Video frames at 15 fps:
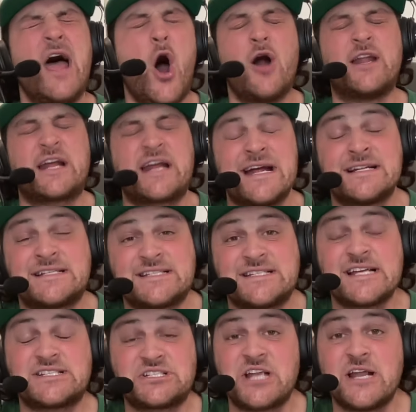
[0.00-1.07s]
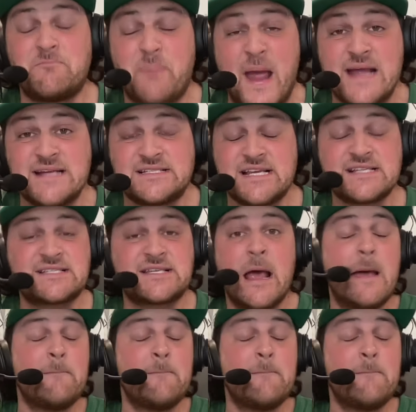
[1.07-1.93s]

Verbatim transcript: on a consistent basis.